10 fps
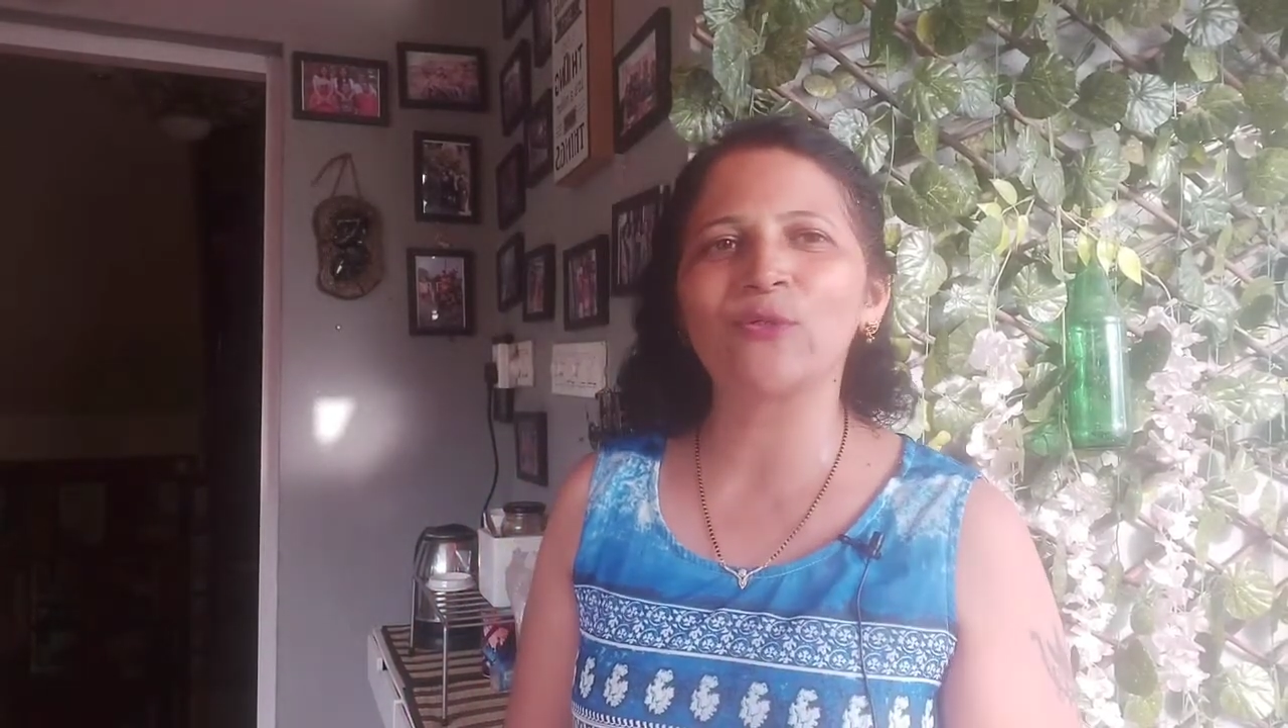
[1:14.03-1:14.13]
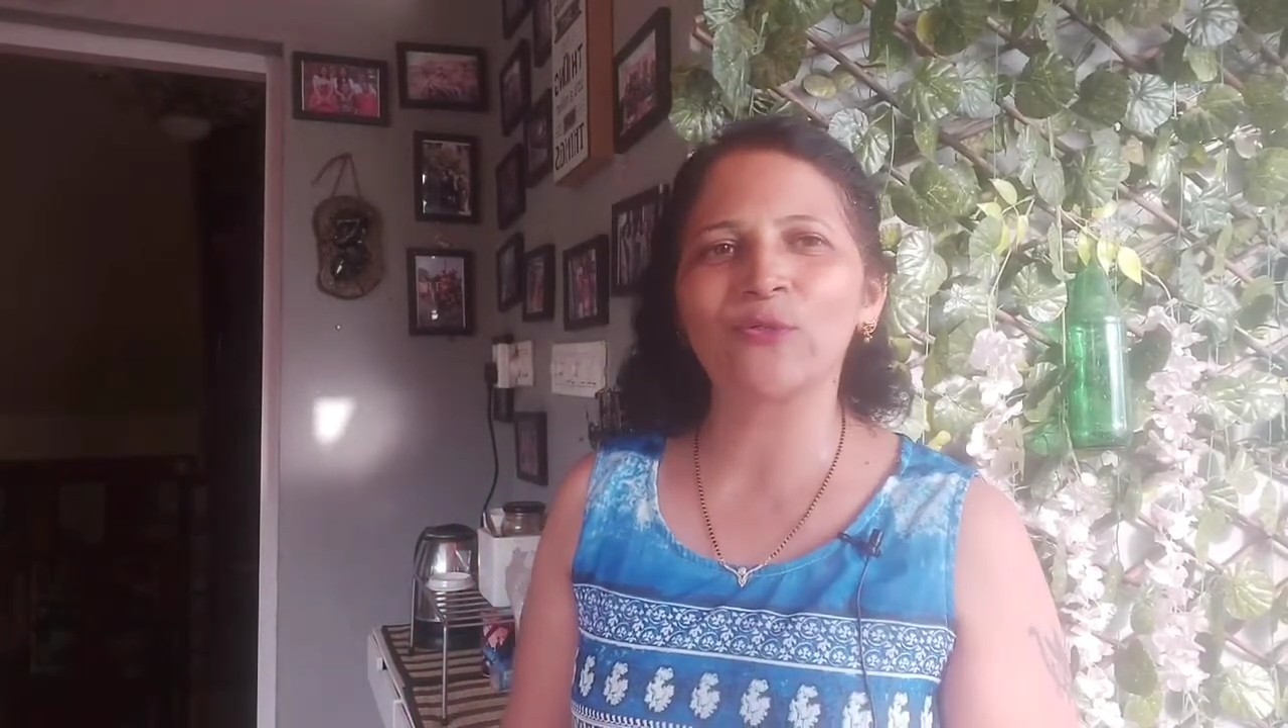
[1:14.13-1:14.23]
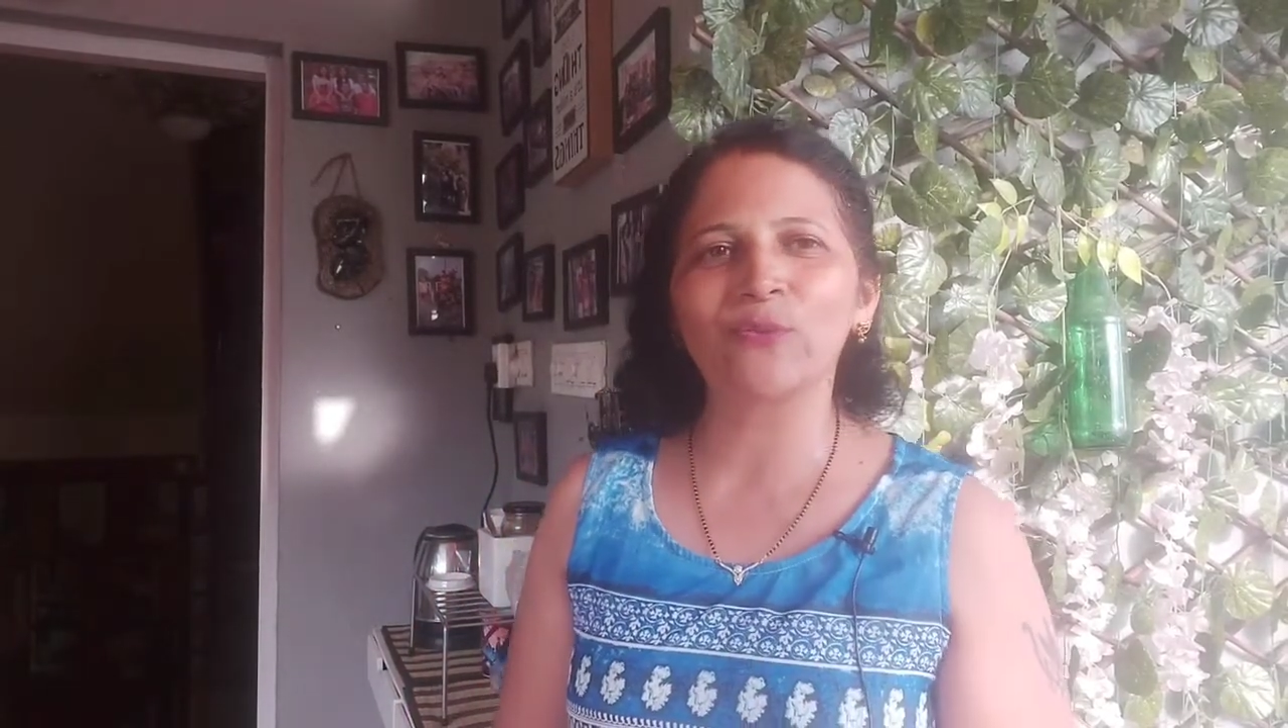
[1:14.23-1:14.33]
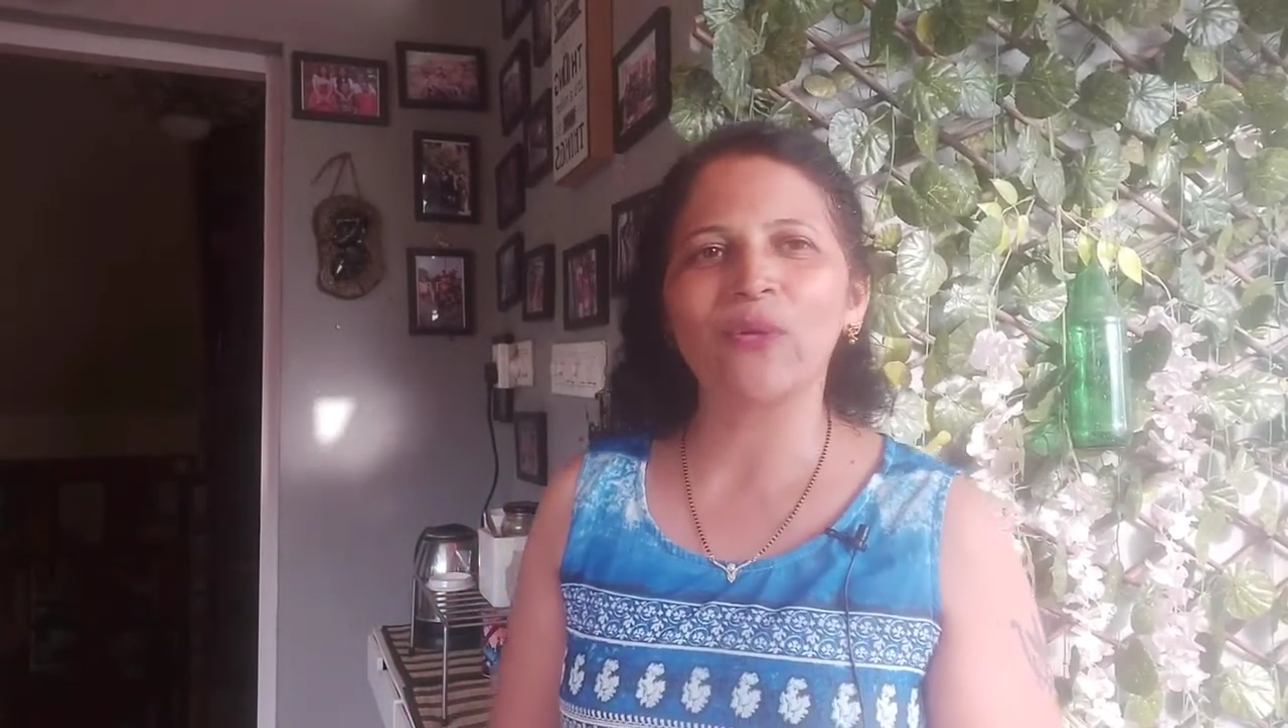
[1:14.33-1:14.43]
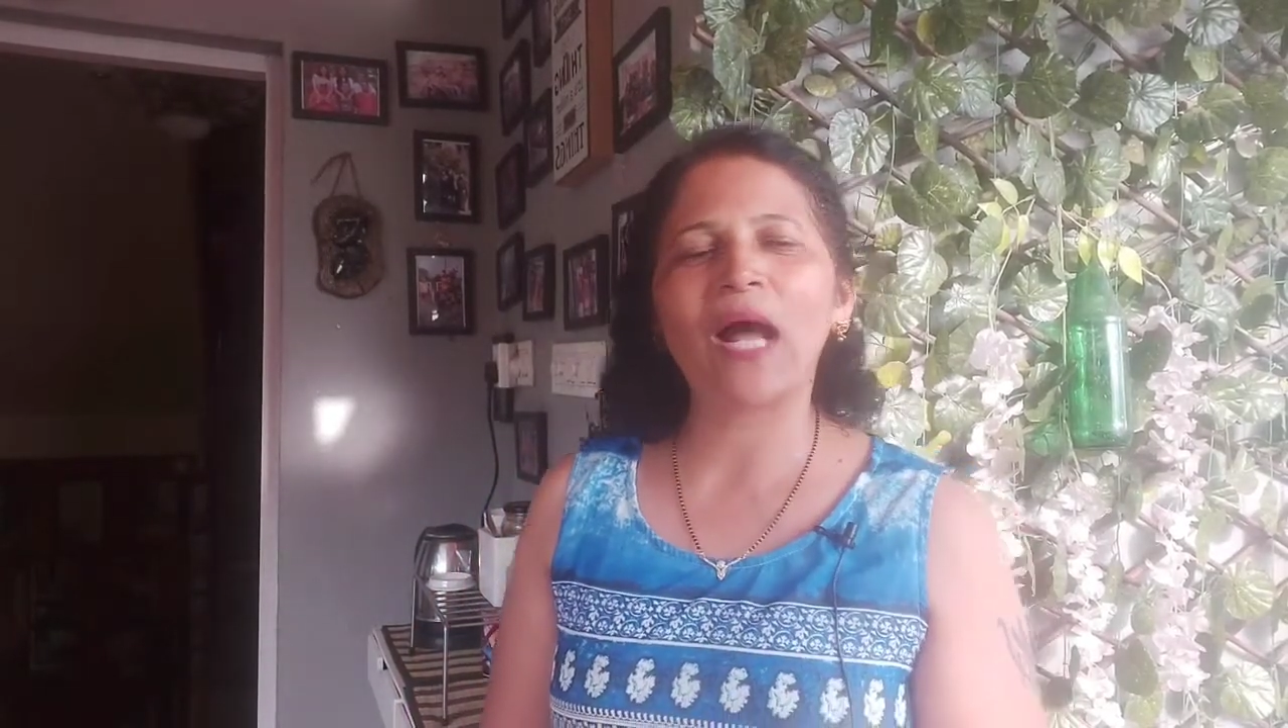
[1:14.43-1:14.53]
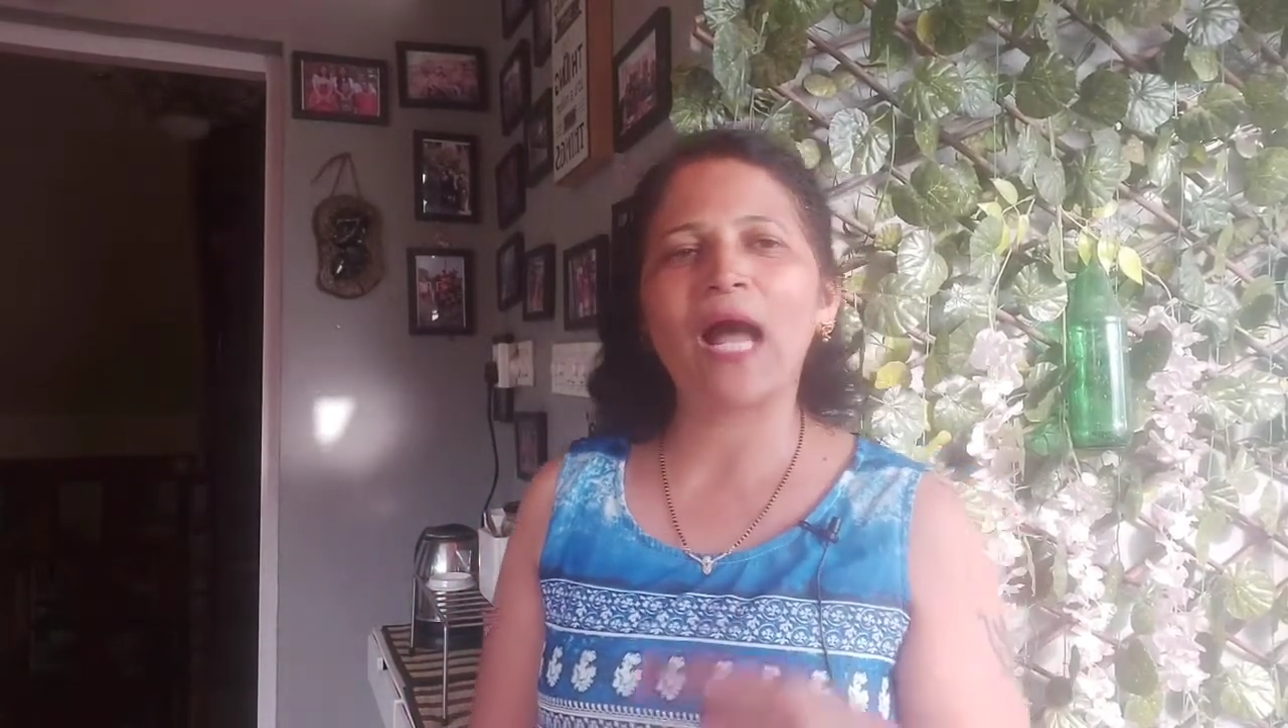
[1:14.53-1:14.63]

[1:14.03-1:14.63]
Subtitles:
you